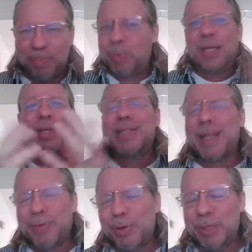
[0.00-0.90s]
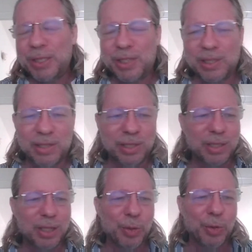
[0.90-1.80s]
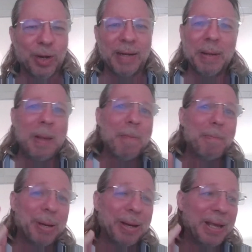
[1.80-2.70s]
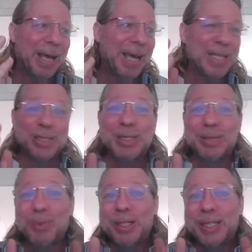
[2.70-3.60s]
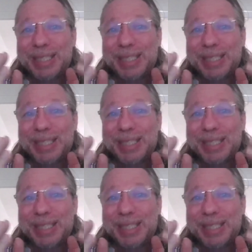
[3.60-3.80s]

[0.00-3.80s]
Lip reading: because they've all been just so great. But I just wanted